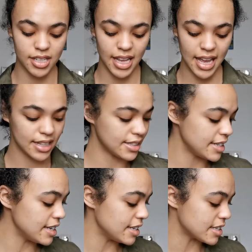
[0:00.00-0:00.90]
to get
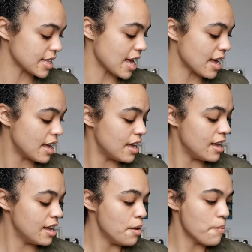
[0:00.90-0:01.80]
concealers that
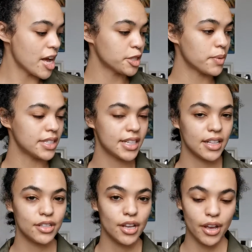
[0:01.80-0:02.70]
match my
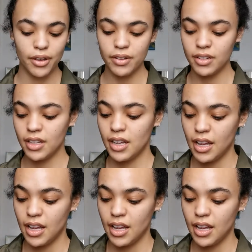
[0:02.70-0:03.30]
skin tone.